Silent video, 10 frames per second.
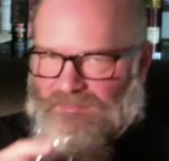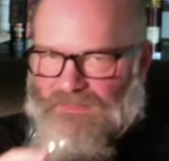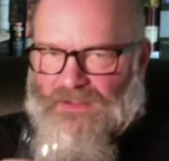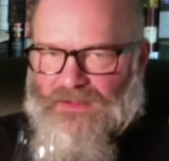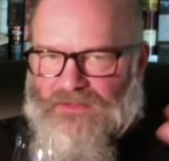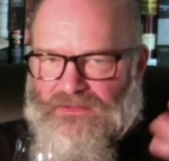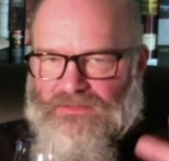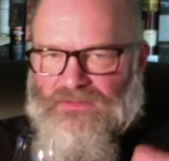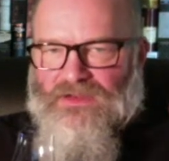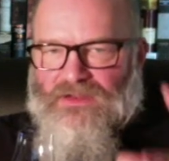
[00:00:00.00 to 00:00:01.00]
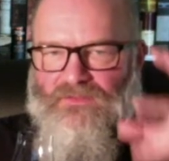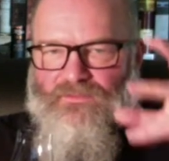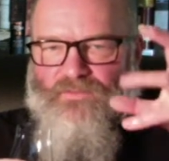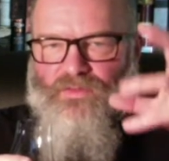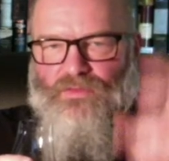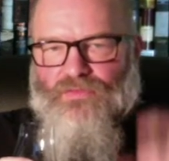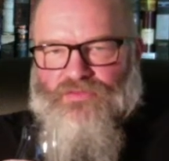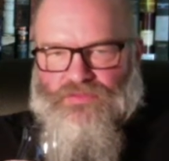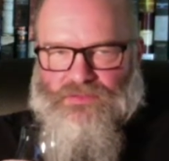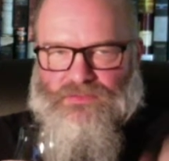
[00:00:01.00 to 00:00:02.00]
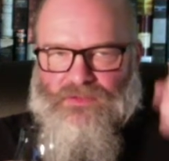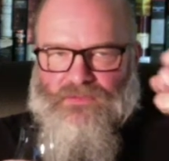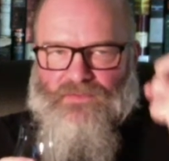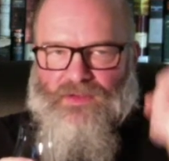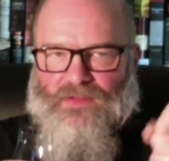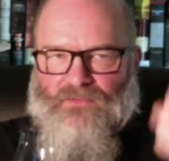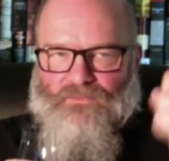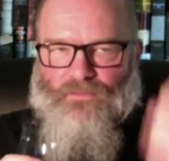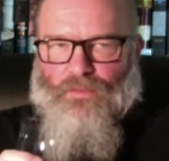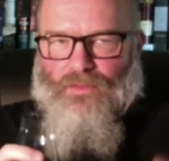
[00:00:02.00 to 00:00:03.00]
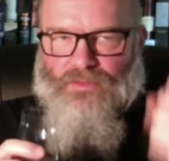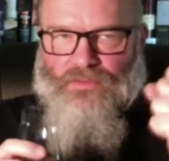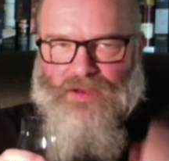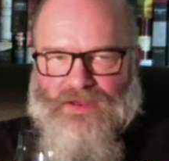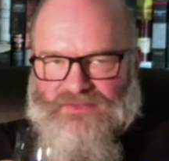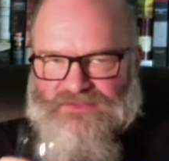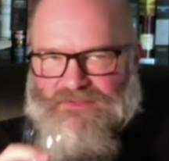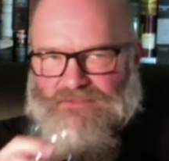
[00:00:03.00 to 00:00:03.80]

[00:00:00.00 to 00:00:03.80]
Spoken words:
a unique fusion of all 4 grains.